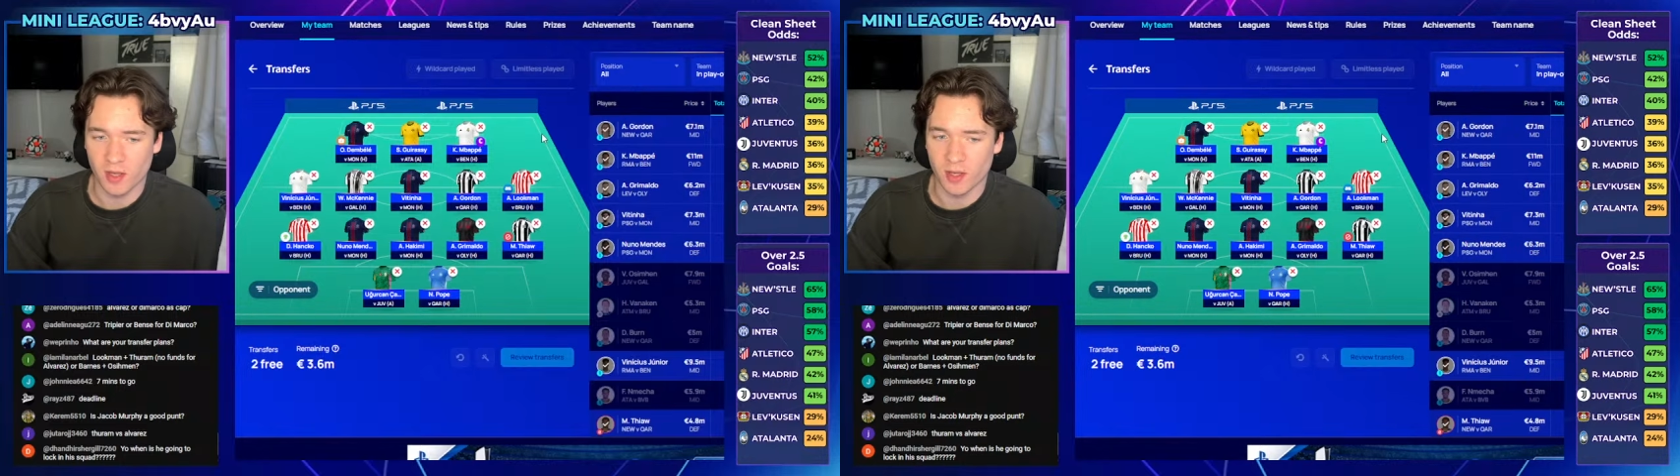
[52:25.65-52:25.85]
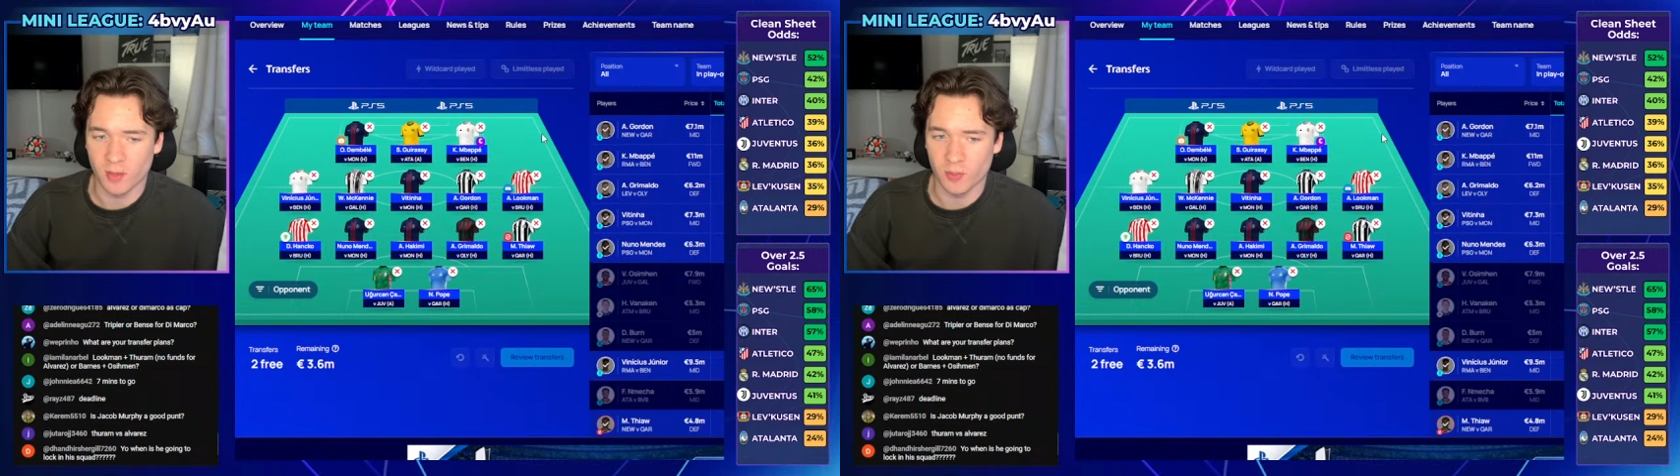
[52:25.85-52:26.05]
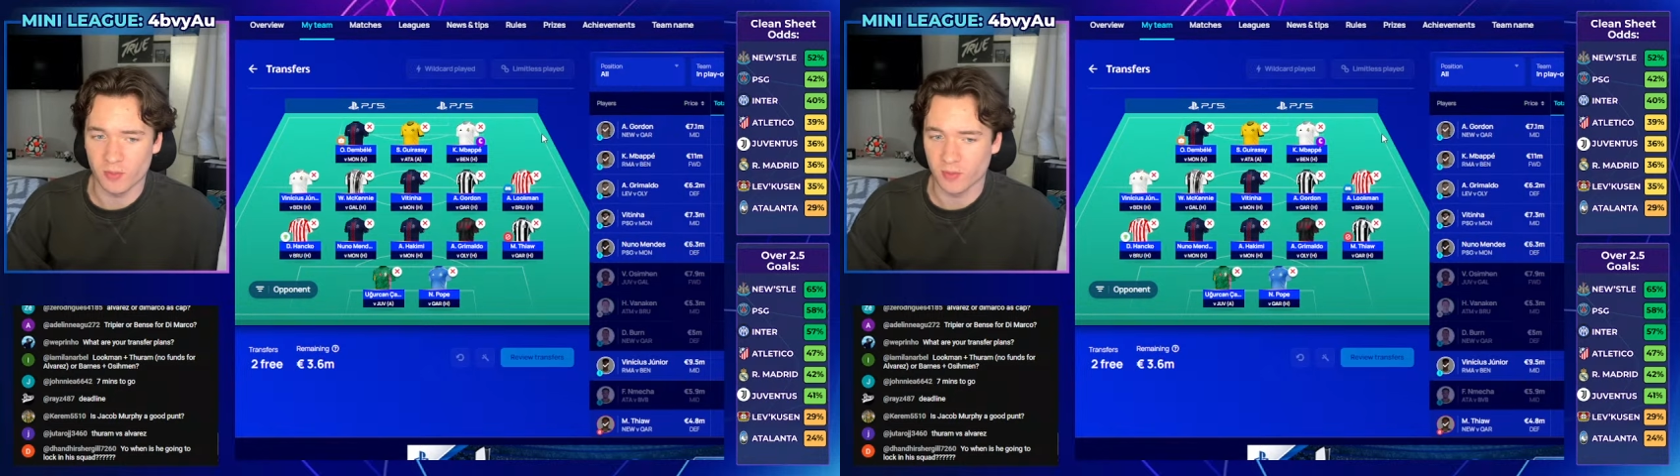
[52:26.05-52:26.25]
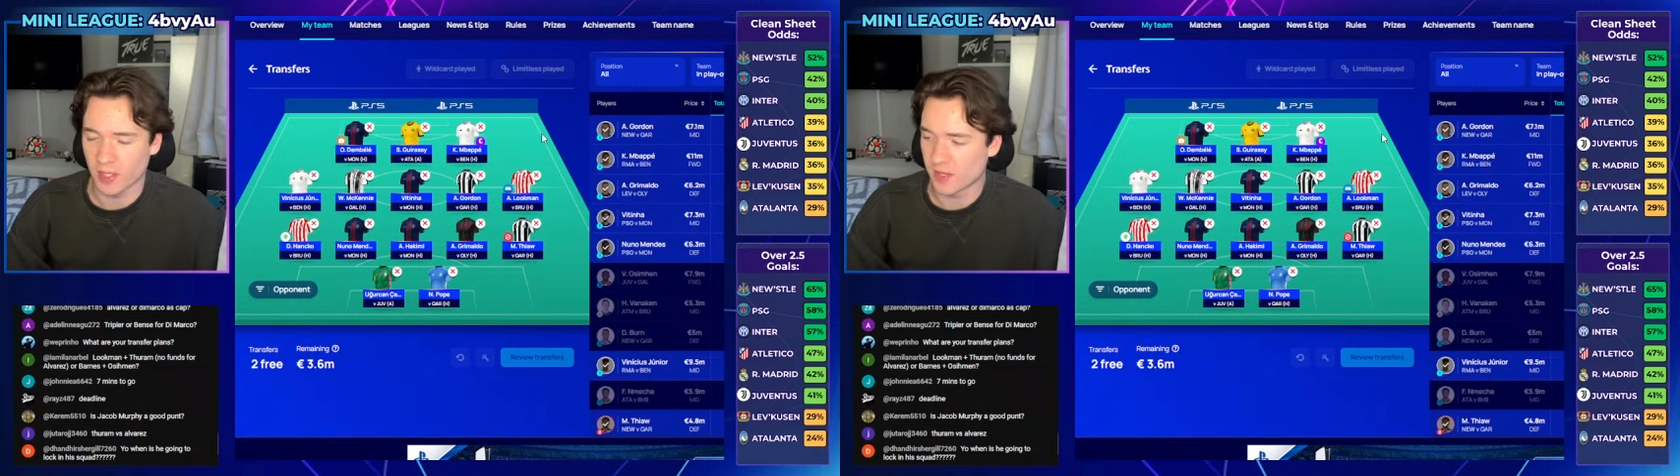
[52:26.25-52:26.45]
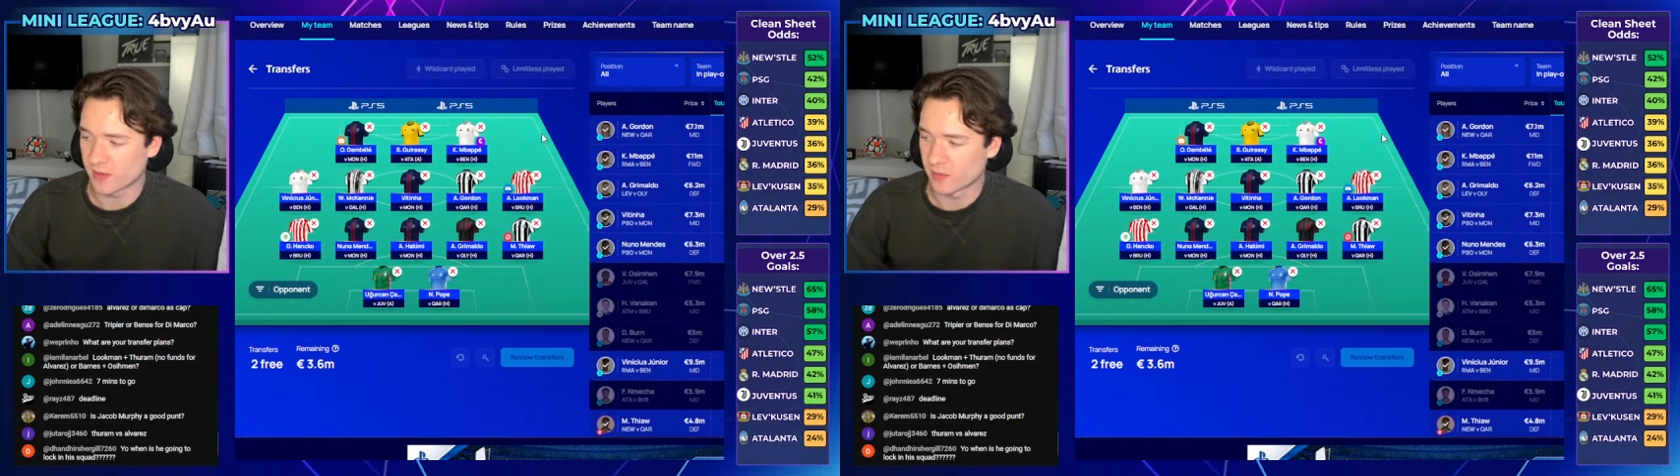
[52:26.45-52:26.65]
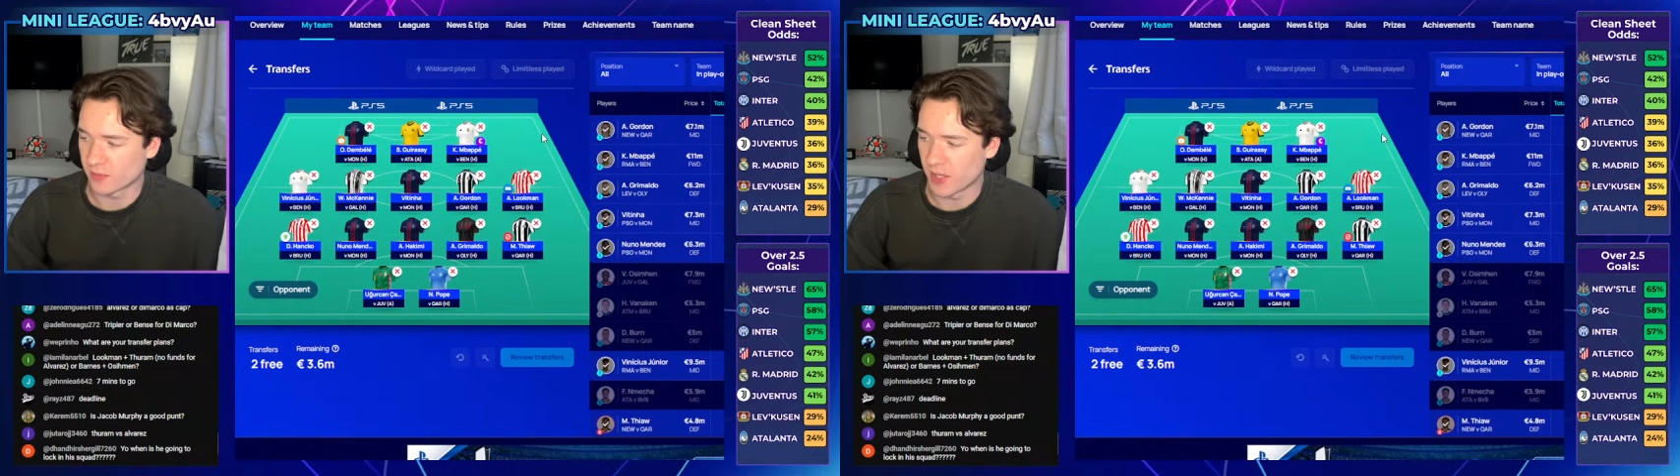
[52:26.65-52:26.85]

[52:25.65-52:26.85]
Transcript: I would have liked to have